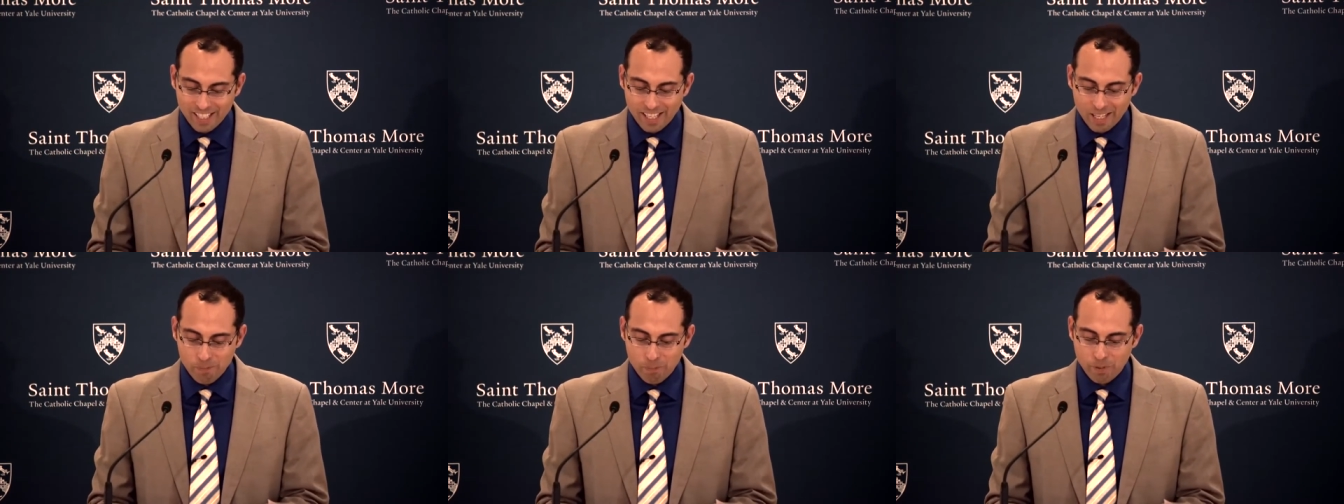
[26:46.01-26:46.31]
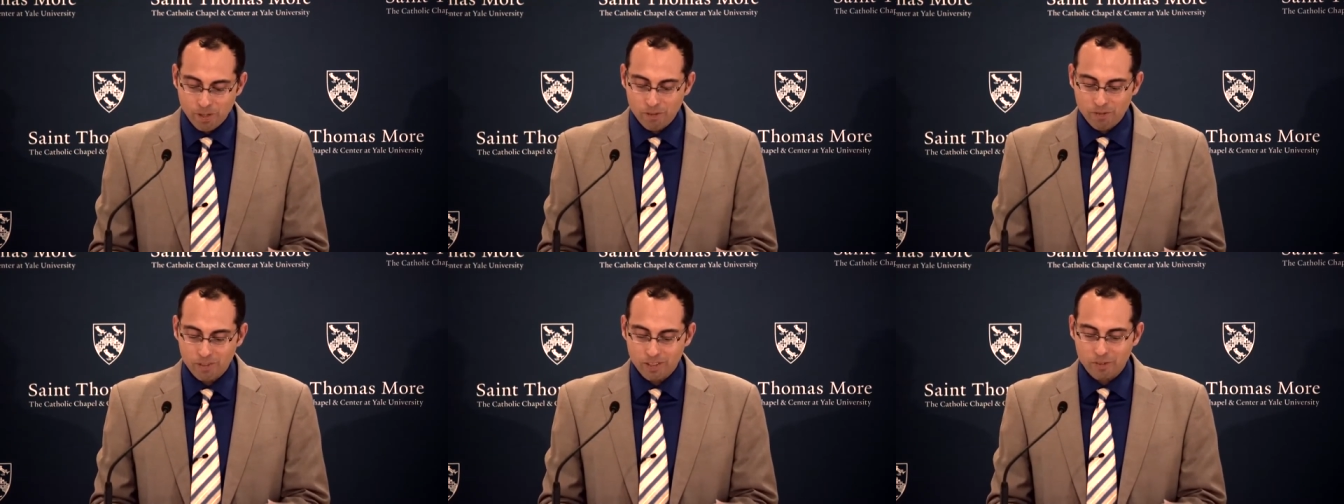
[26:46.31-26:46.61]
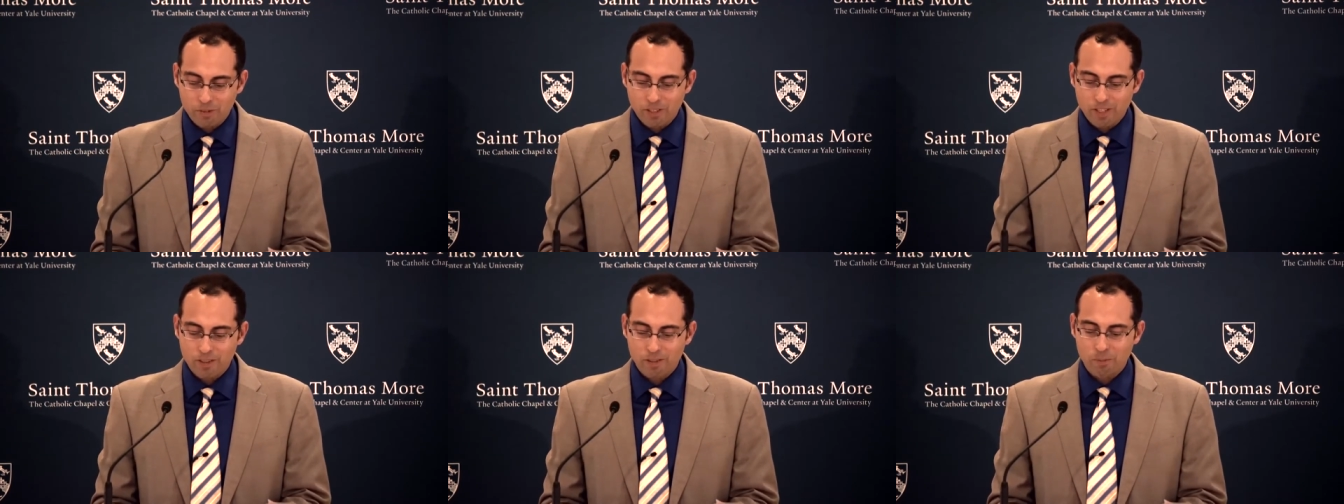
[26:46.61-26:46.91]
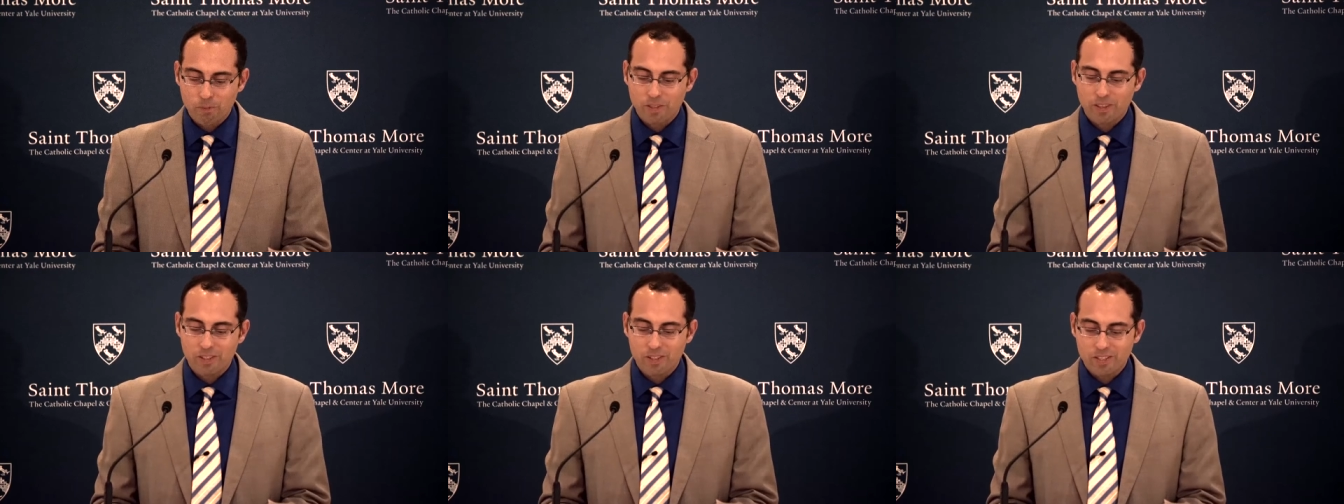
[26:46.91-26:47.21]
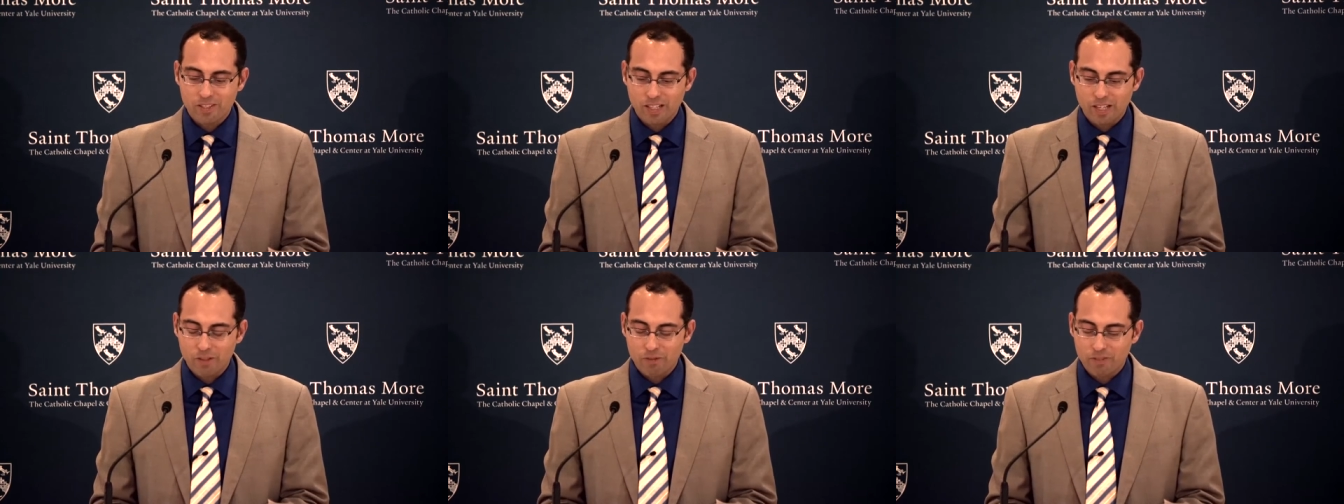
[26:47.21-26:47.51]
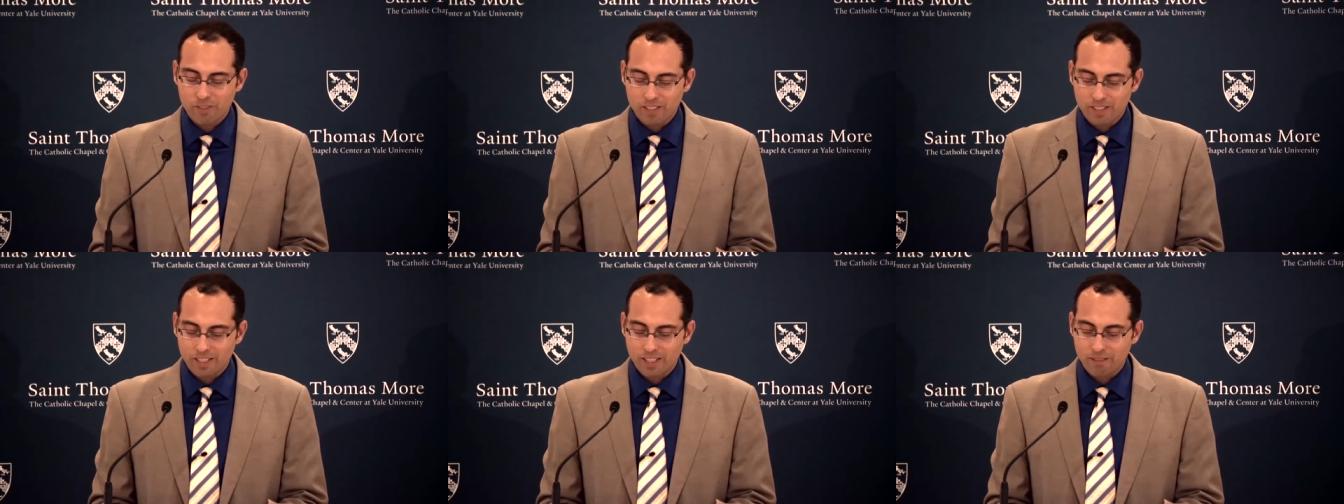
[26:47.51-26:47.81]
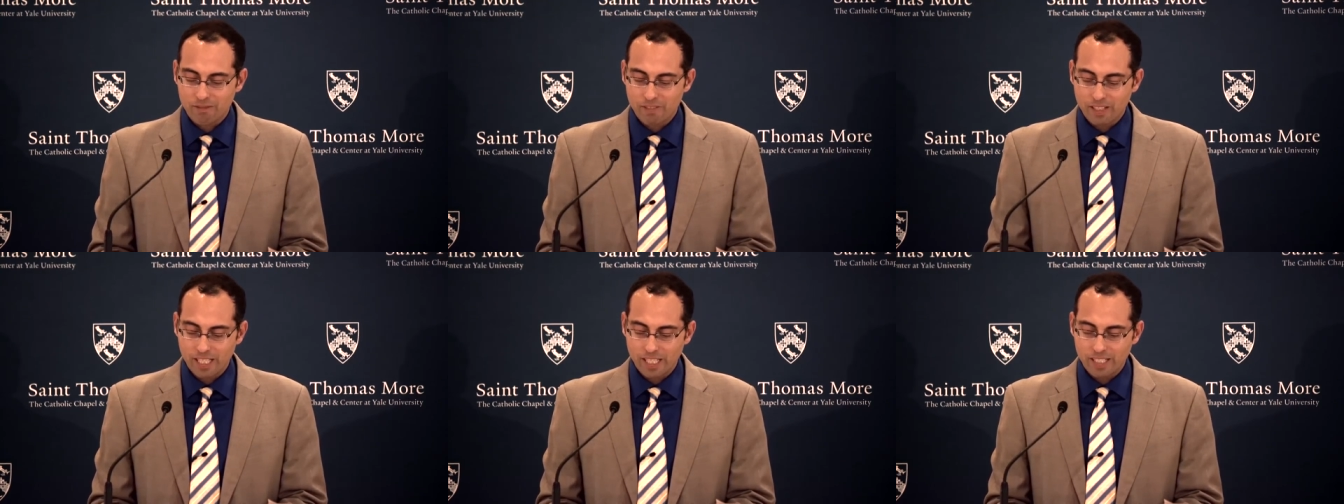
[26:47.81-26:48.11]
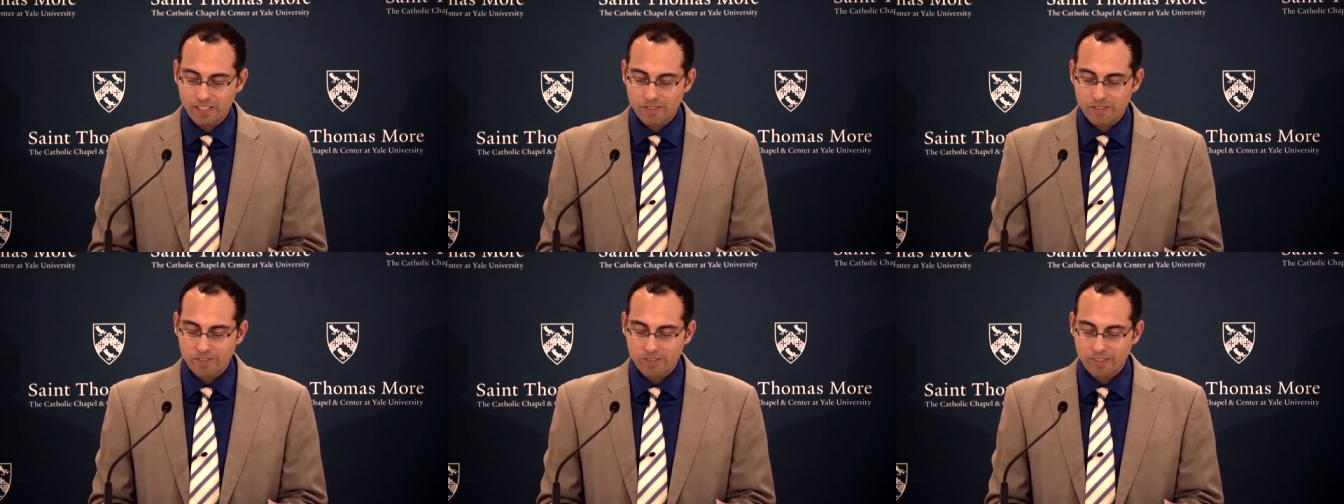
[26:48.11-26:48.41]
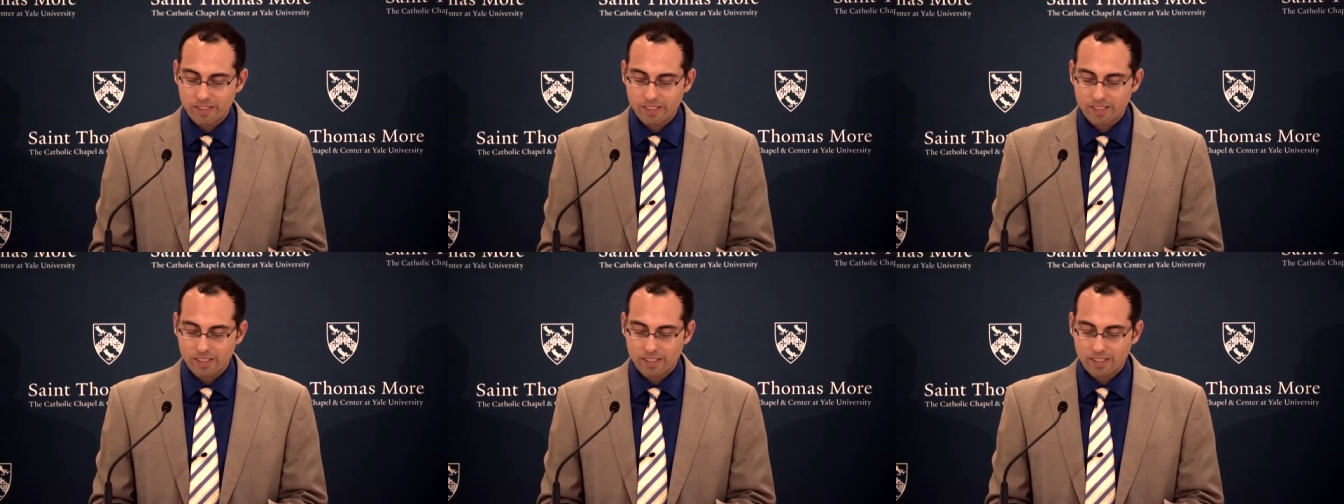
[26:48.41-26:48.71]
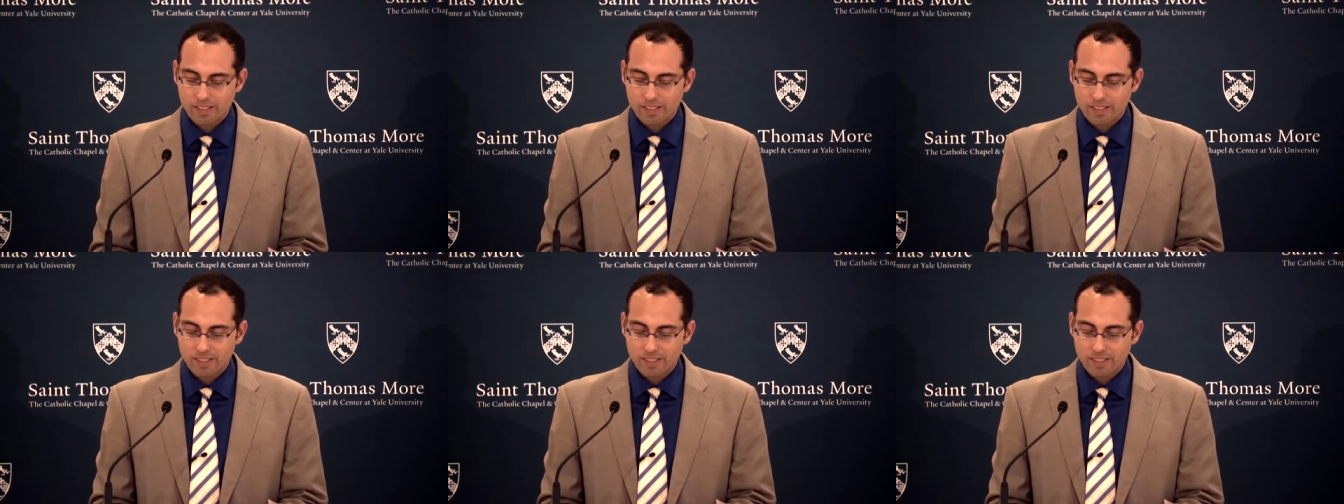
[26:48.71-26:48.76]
in perfect rhythm with herself and her conveyance.